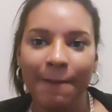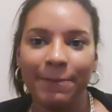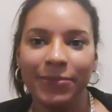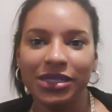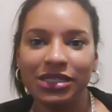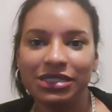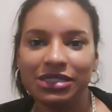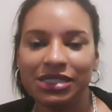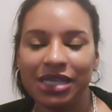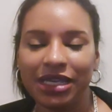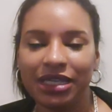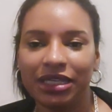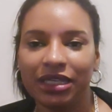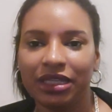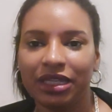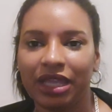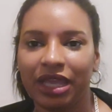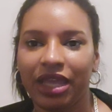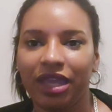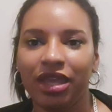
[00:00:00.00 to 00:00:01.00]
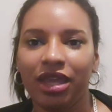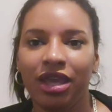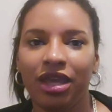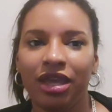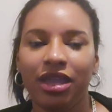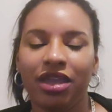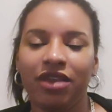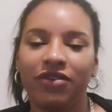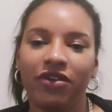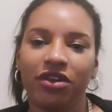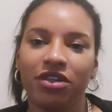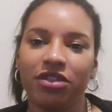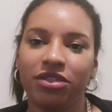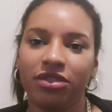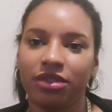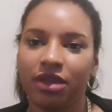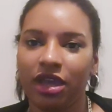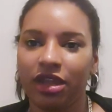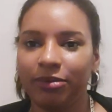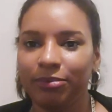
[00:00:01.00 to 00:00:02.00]
But secondly, if a
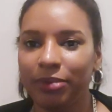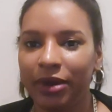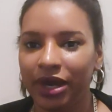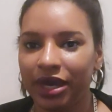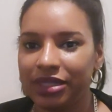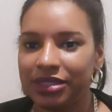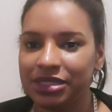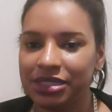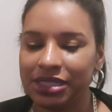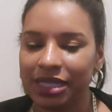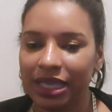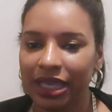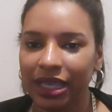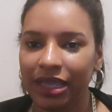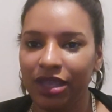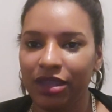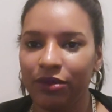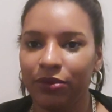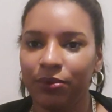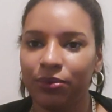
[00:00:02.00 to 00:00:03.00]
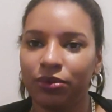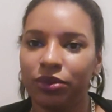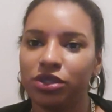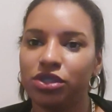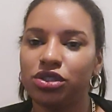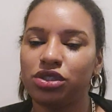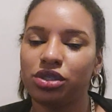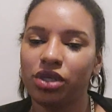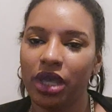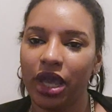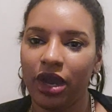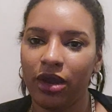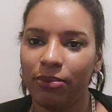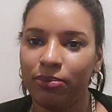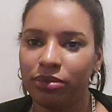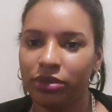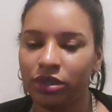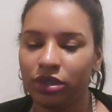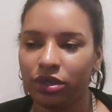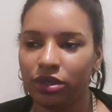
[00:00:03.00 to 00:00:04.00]
third party wants to
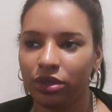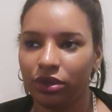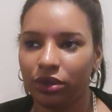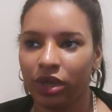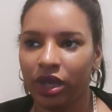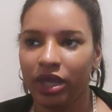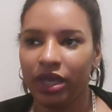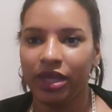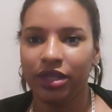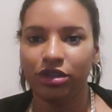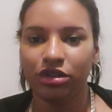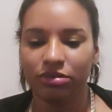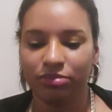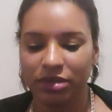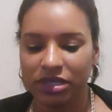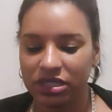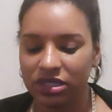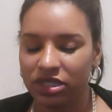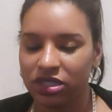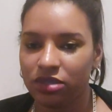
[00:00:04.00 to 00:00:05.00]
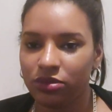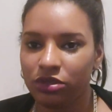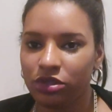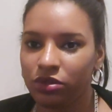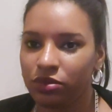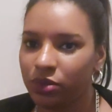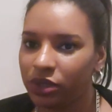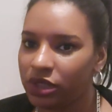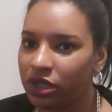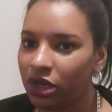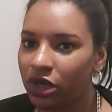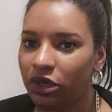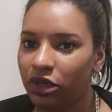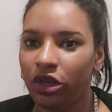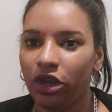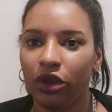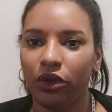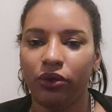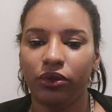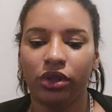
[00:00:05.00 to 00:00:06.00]
help you in your business, you want a
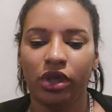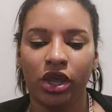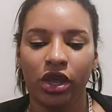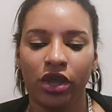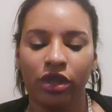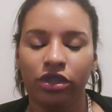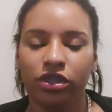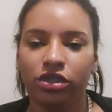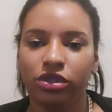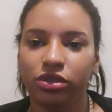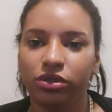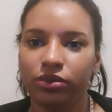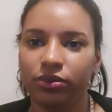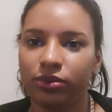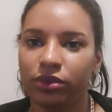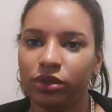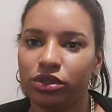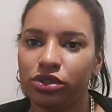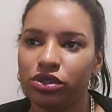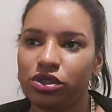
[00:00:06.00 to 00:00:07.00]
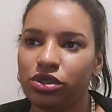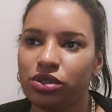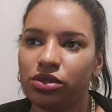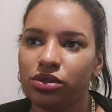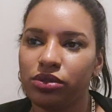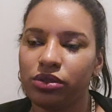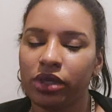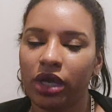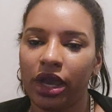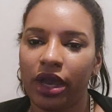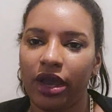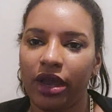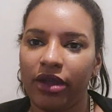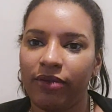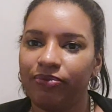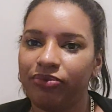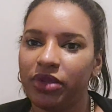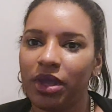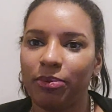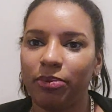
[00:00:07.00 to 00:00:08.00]
loan, you want to
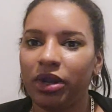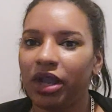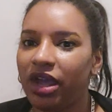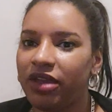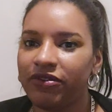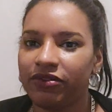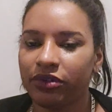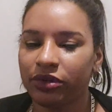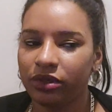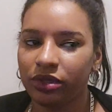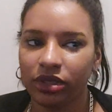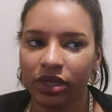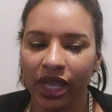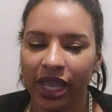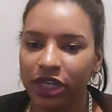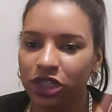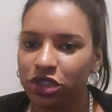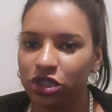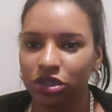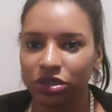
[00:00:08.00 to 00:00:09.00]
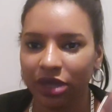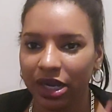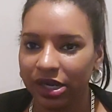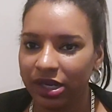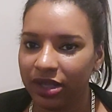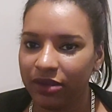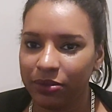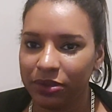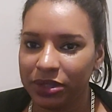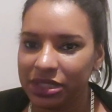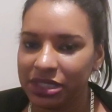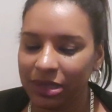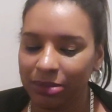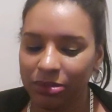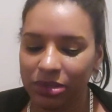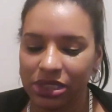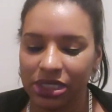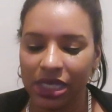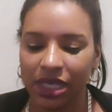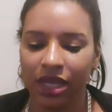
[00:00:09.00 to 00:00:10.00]
apply for extra credit with
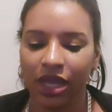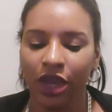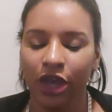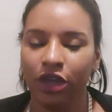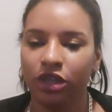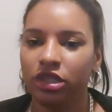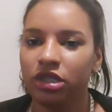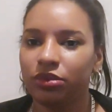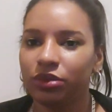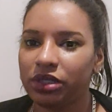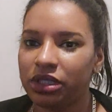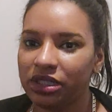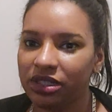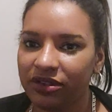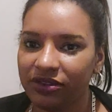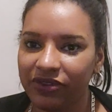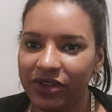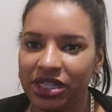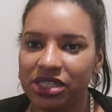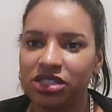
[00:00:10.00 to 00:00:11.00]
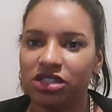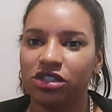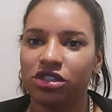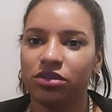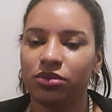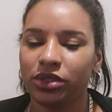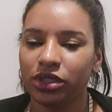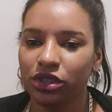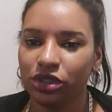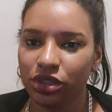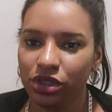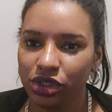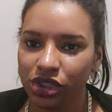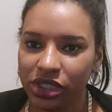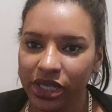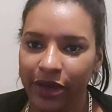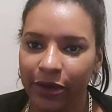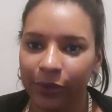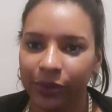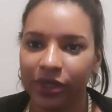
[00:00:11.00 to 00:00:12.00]
somebody, you want an investor, you want a new
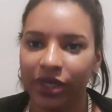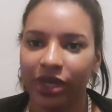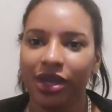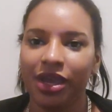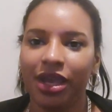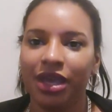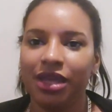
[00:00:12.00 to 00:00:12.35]
shareholder,